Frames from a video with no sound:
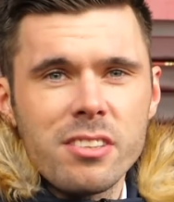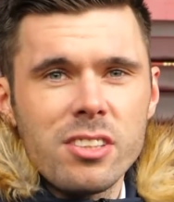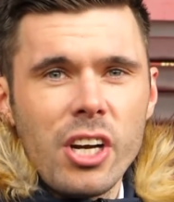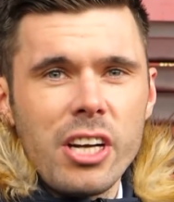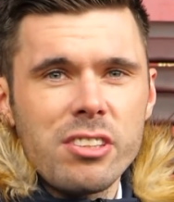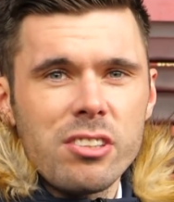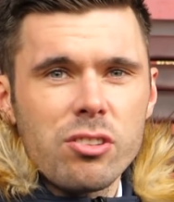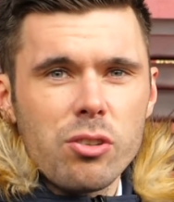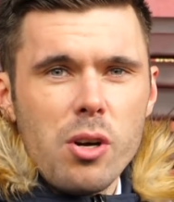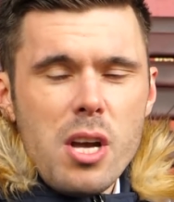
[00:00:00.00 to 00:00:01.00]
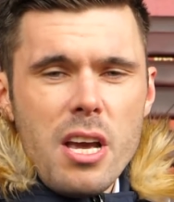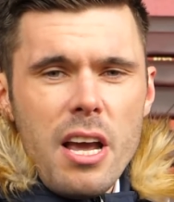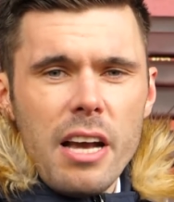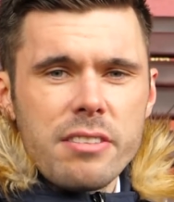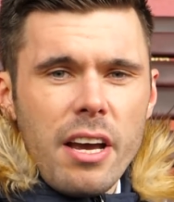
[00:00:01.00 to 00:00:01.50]
and suggestions. So
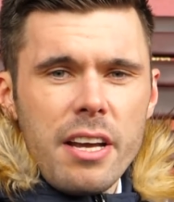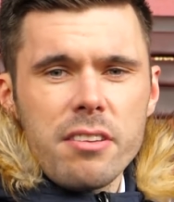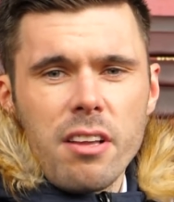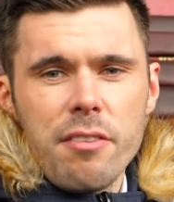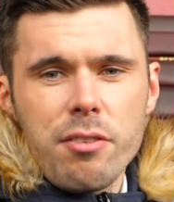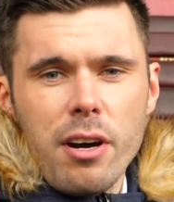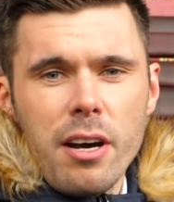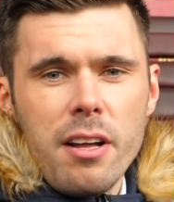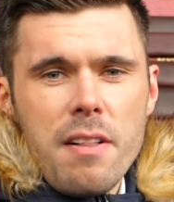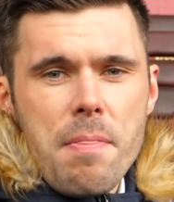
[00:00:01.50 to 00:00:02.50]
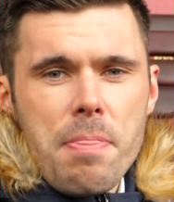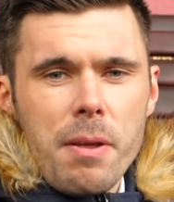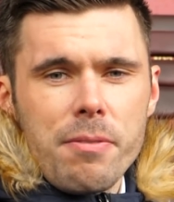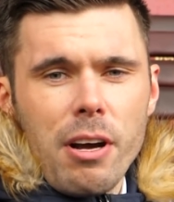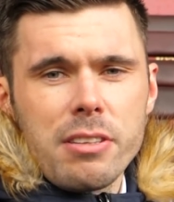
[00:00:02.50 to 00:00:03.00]
it's a heightened level of
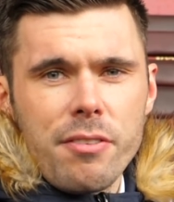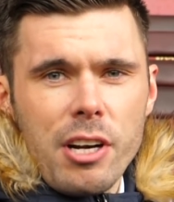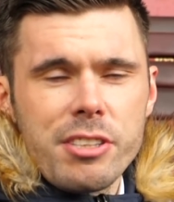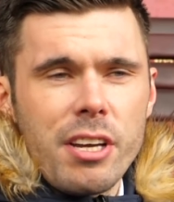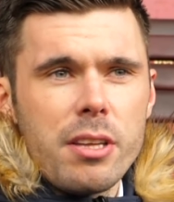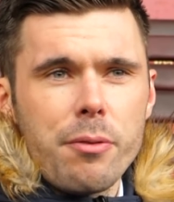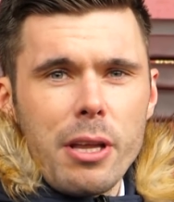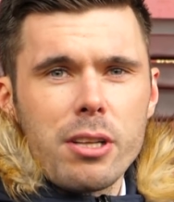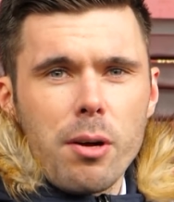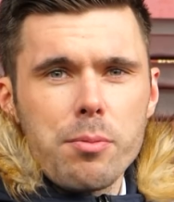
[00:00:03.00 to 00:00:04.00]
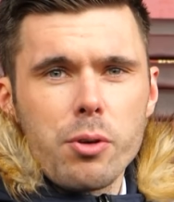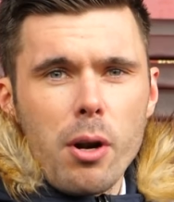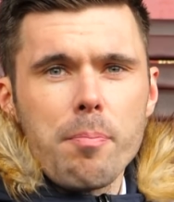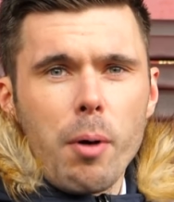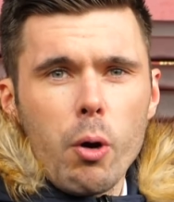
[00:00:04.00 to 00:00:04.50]
fans having a say in the way the club's
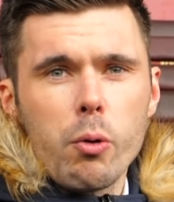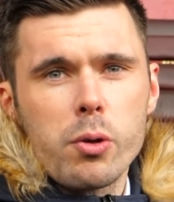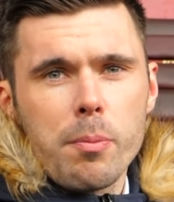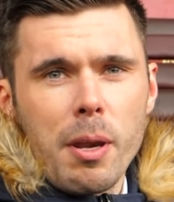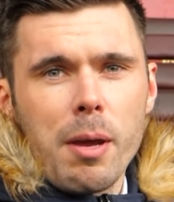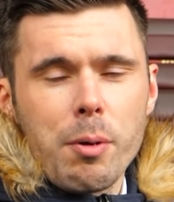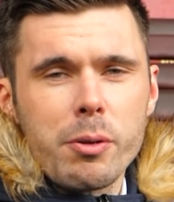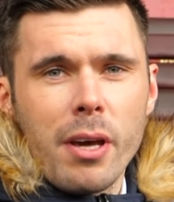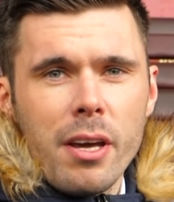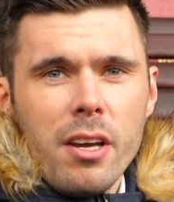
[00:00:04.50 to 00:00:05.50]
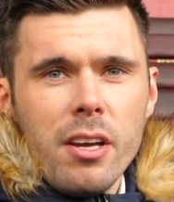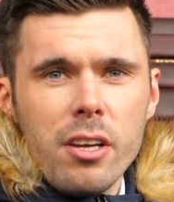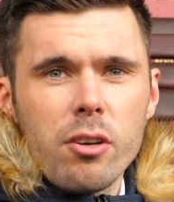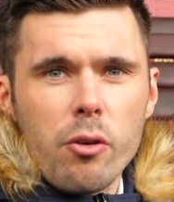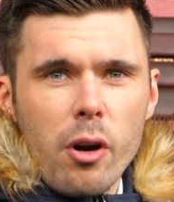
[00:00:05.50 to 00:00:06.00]
run, but also being able to
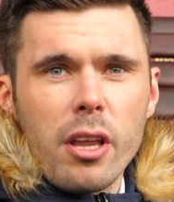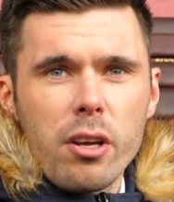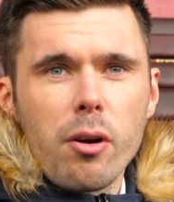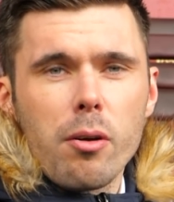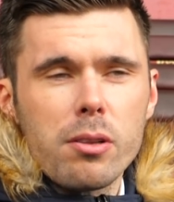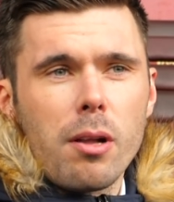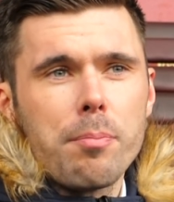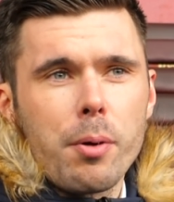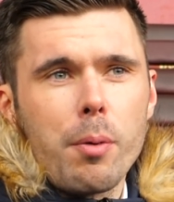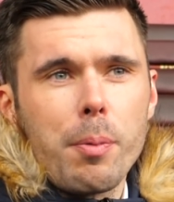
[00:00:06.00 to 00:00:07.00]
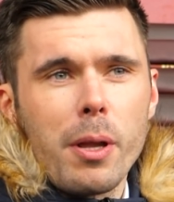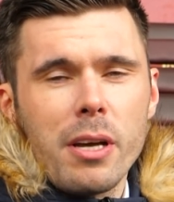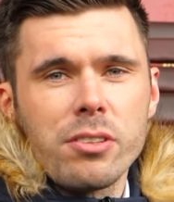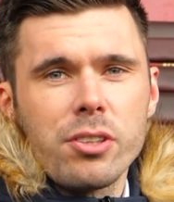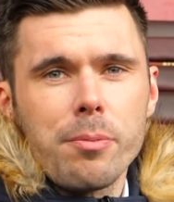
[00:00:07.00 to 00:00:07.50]
run the club
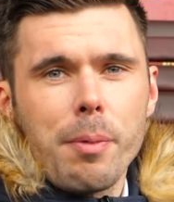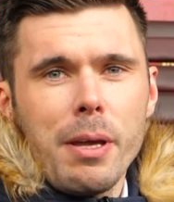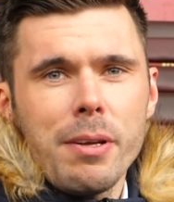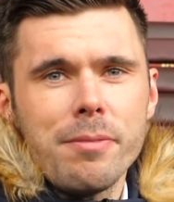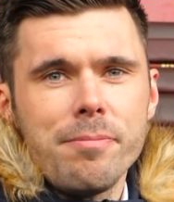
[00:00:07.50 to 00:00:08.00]
properly as it should be.